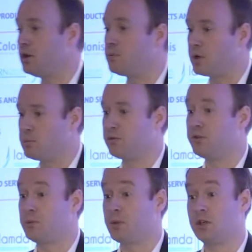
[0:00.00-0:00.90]
appropriate for
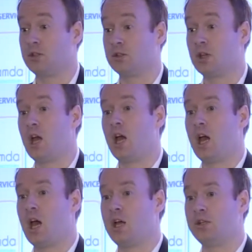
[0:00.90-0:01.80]
the patient,
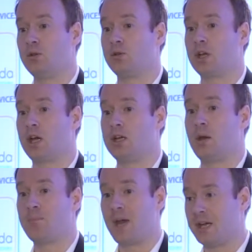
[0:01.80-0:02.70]
a
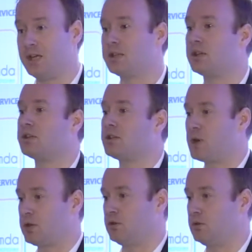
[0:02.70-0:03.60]
UK-made
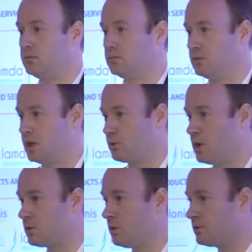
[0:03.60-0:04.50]
special. That's where
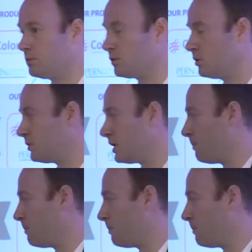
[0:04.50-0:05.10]
Quantum comes in,